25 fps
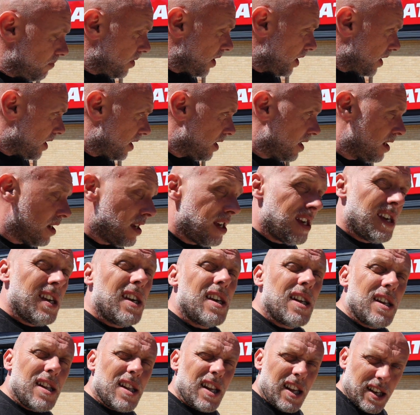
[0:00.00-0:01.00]
um, yeah,
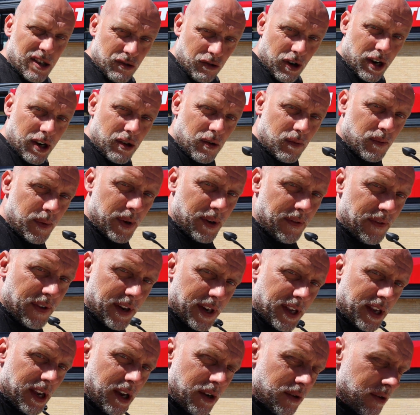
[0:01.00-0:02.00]
let's crack on with the
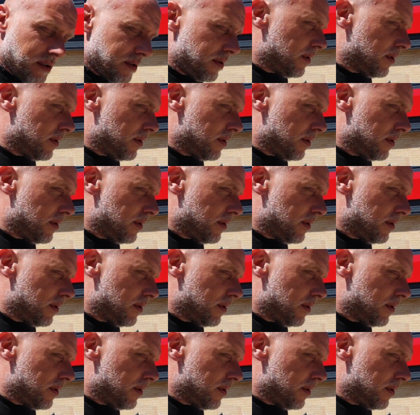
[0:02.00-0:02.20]
video.